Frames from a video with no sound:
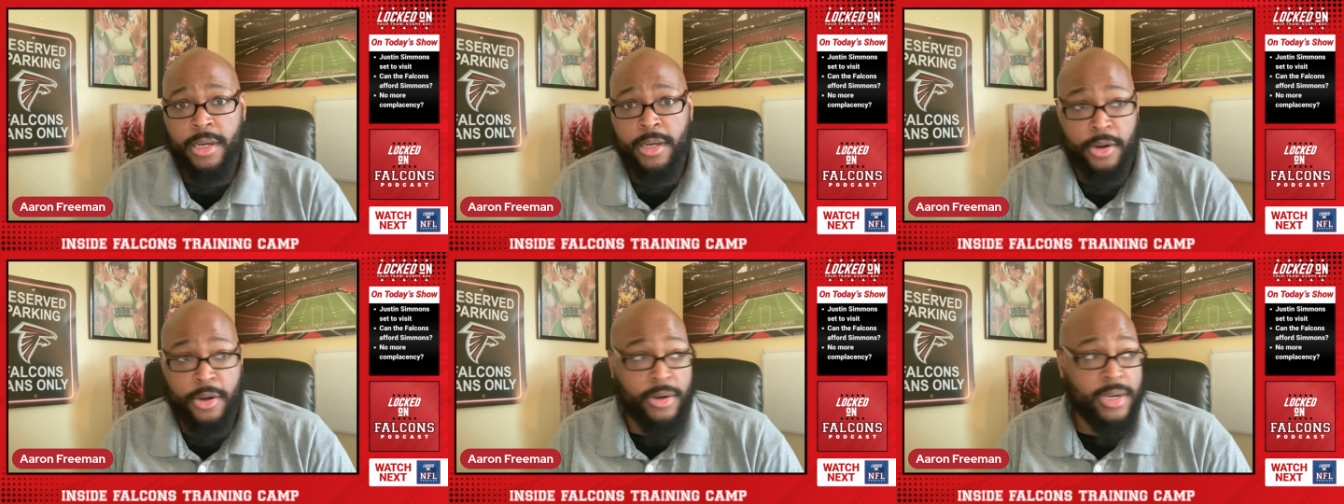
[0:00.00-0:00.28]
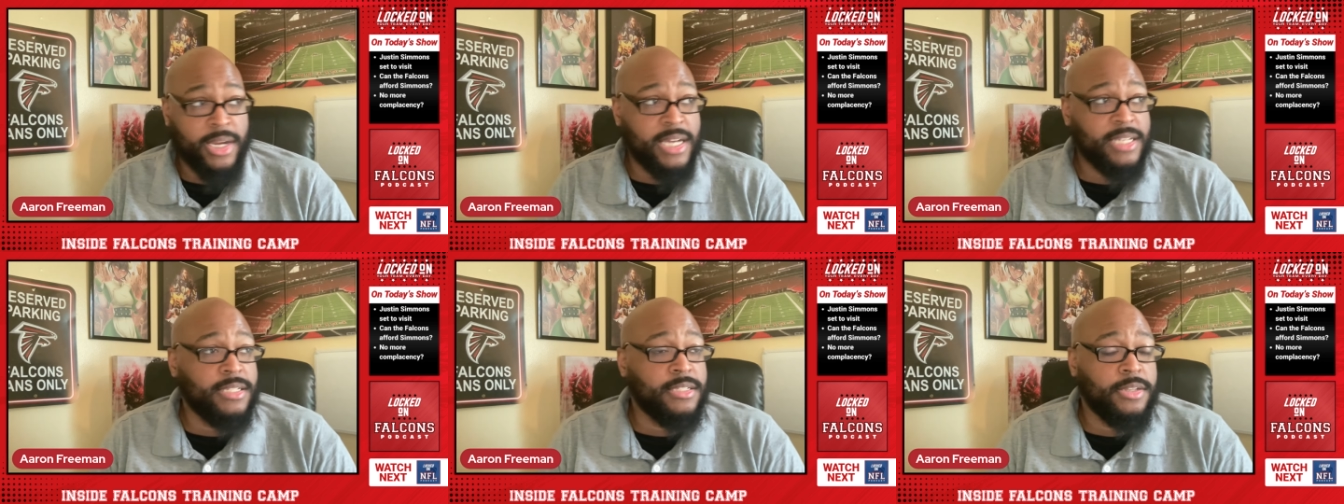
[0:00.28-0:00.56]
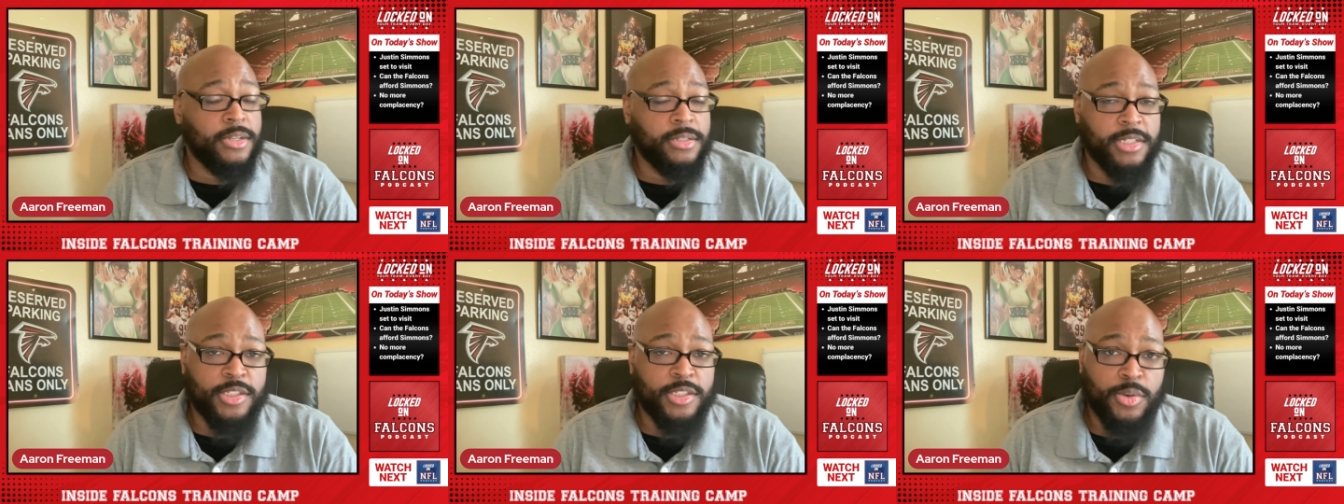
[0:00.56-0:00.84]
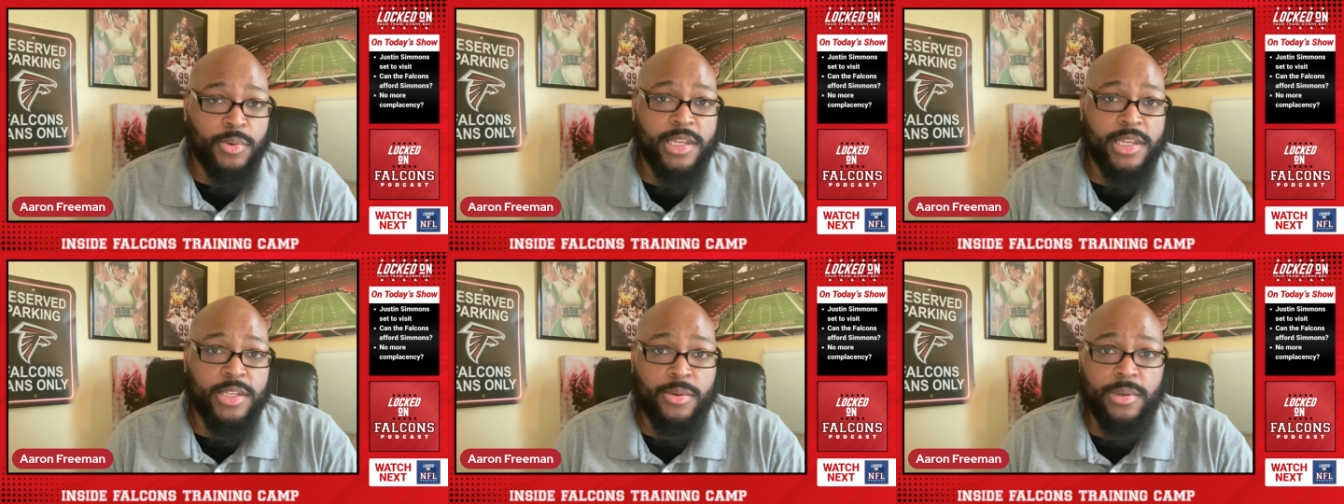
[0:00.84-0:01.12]
Kirk Cousins on the
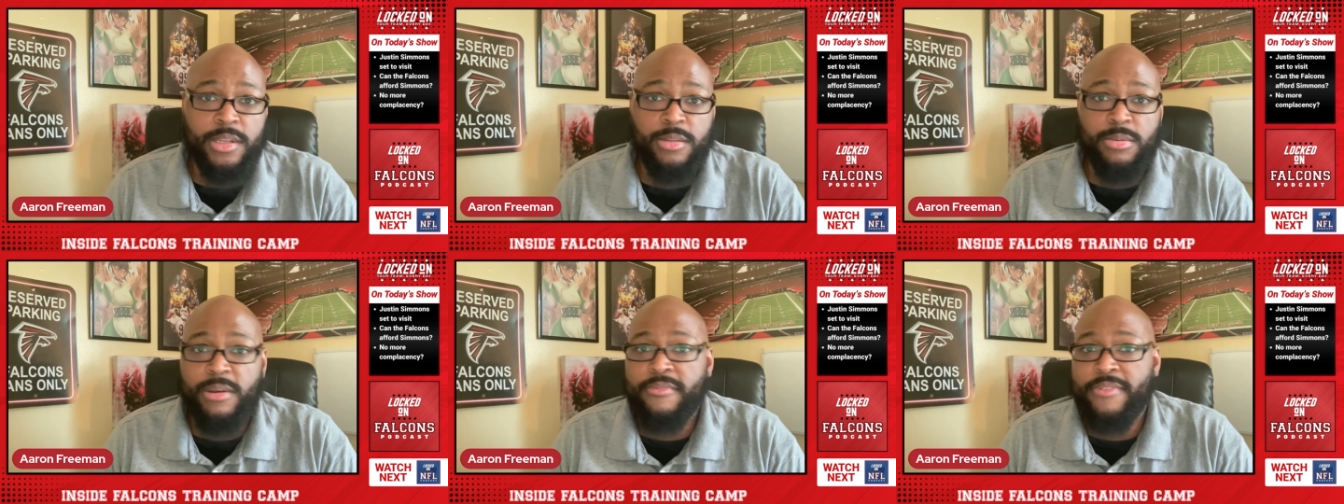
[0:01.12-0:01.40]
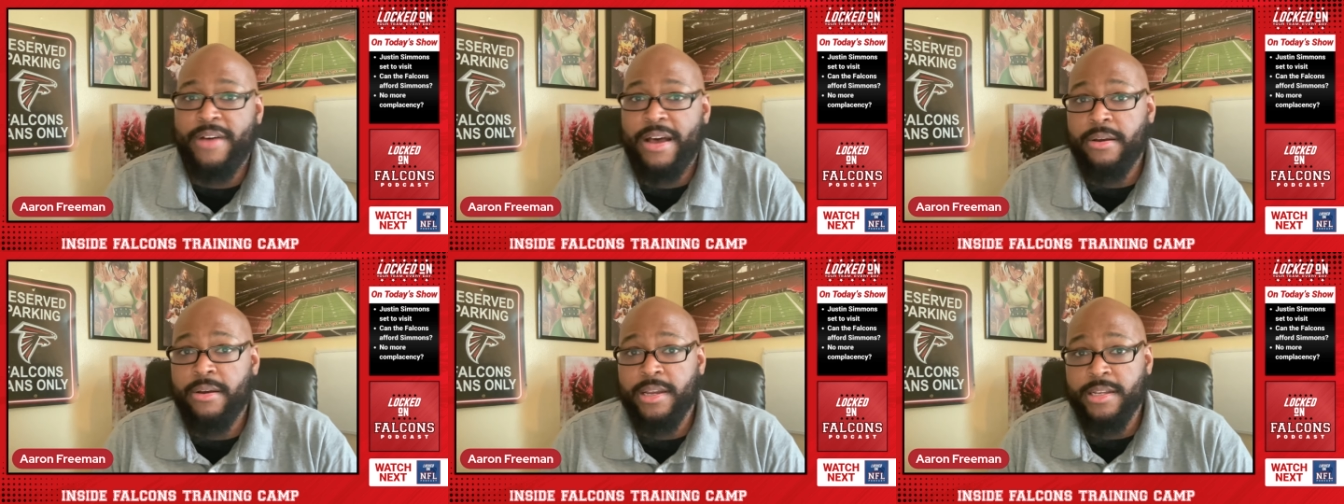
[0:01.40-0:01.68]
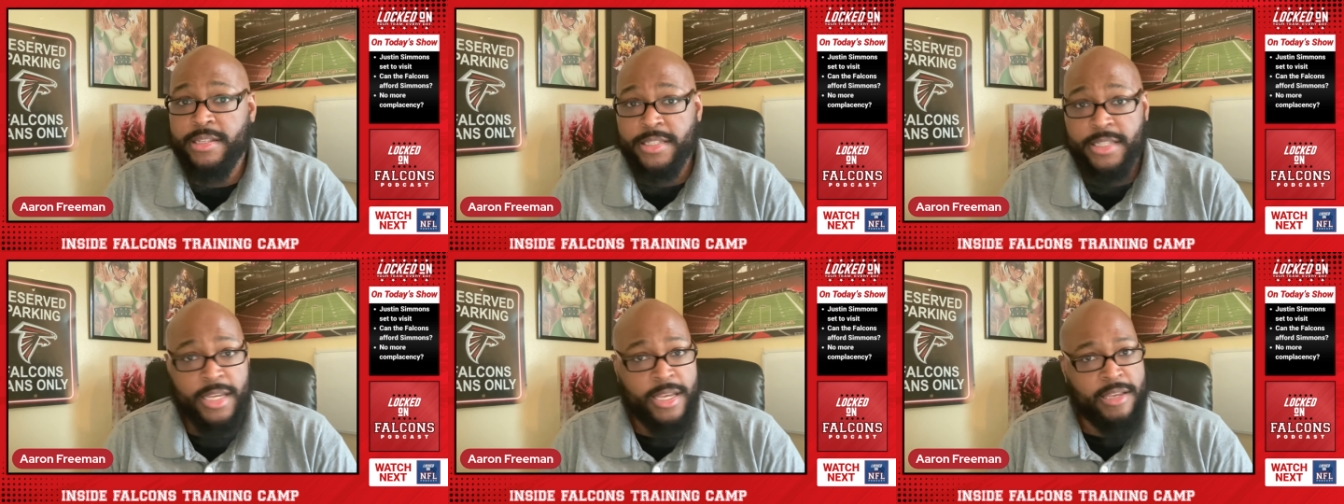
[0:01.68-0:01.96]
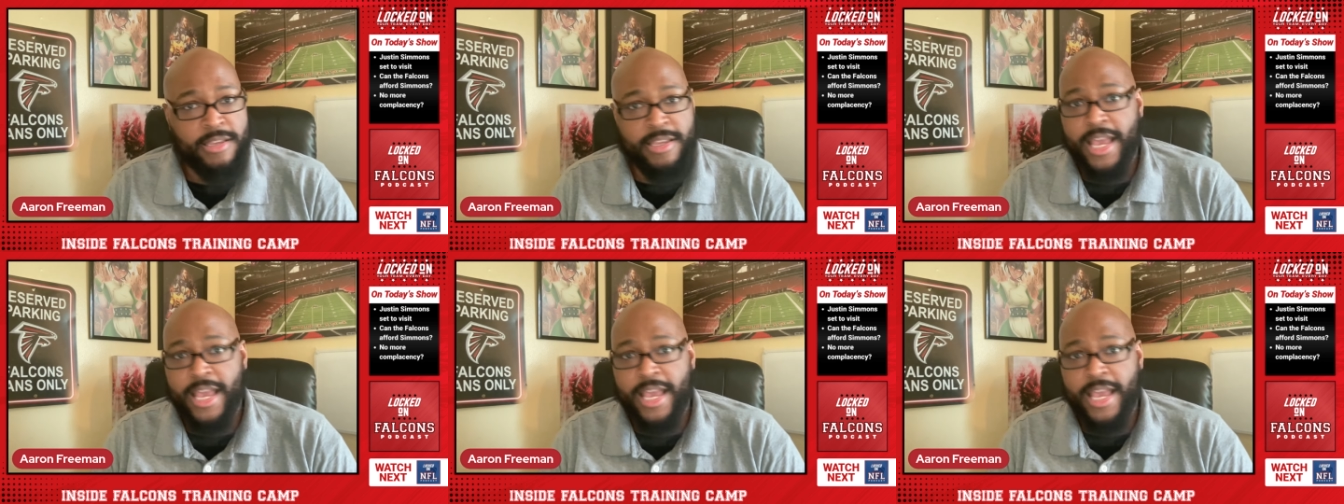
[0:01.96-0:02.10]
2023 Falcons,